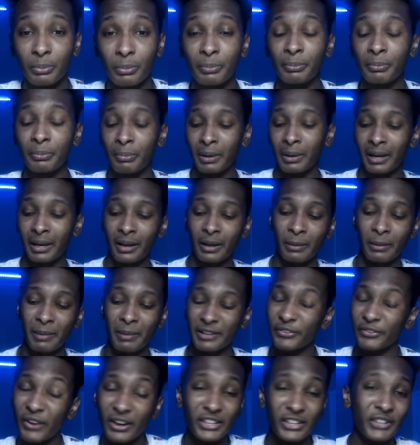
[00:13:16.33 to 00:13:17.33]
But as
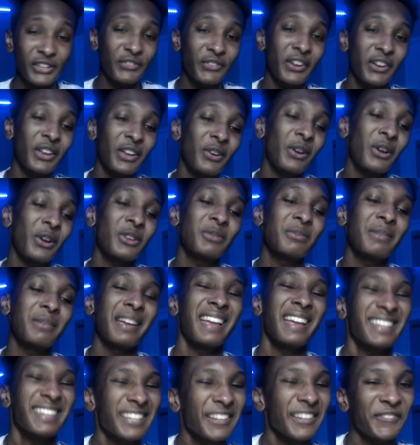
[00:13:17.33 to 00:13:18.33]
far as this video goes, man,
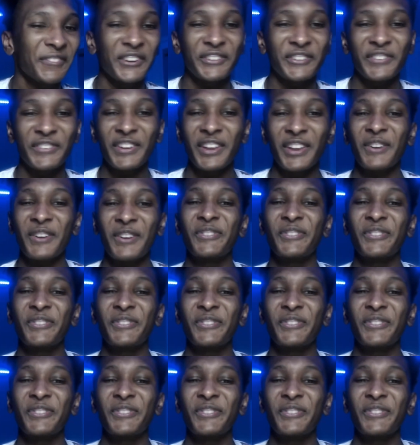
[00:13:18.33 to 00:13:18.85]
that's it for this video.